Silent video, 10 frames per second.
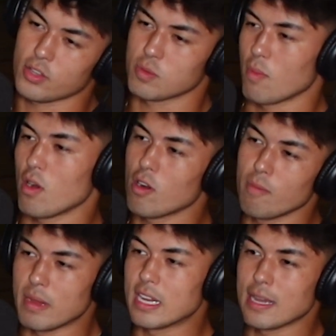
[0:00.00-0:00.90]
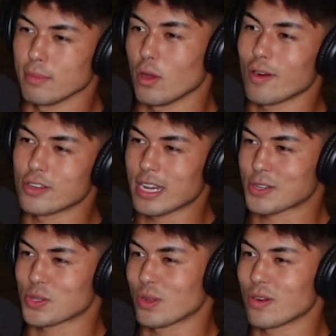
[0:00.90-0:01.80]
small, medium, large,
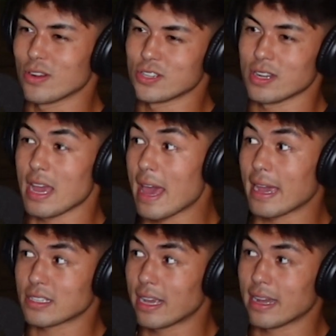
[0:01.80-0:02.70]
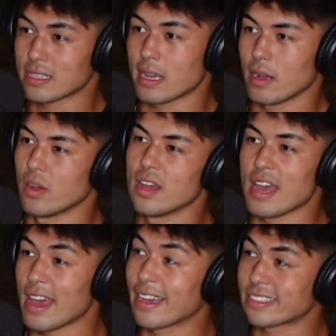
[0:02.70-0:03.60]
extra large, XXL,
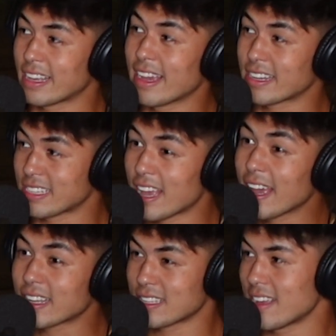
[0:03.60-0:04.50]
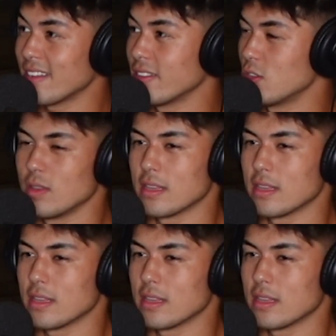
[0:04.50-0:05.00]
XXXL.